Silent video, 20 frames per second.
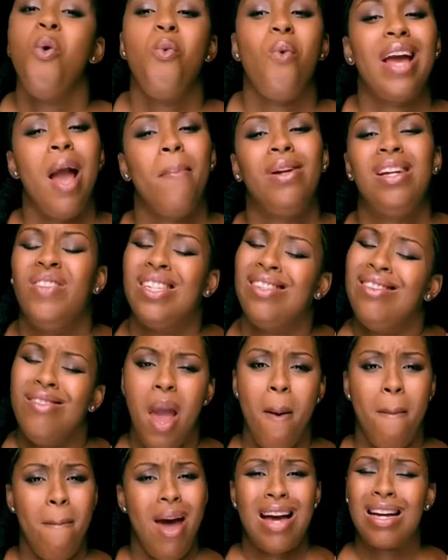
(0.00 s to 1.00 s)
you like,
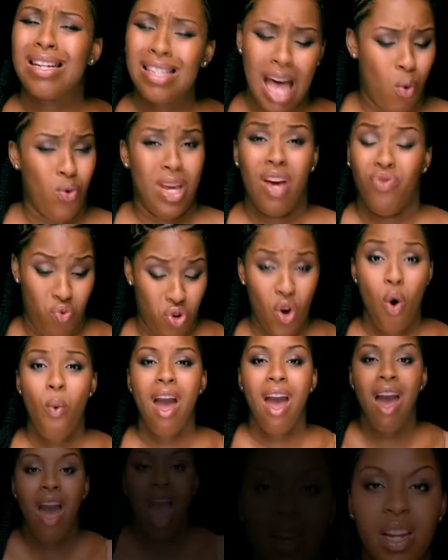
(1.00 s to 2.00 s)
comment,
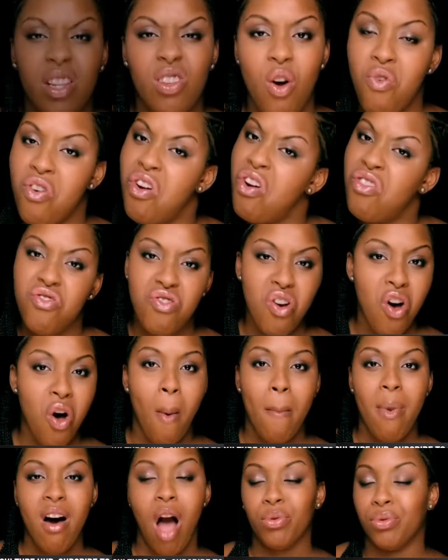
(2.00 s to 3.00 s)
subscribe, share,
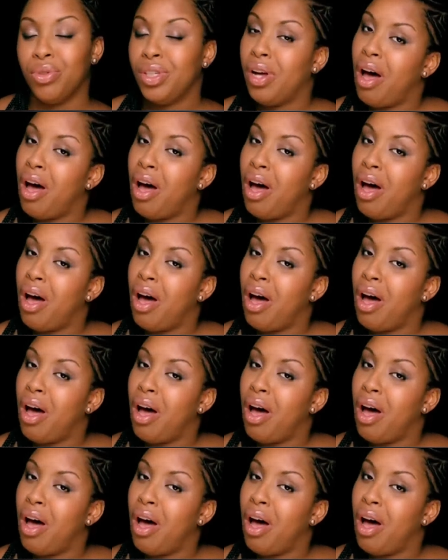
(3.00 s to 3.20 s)
and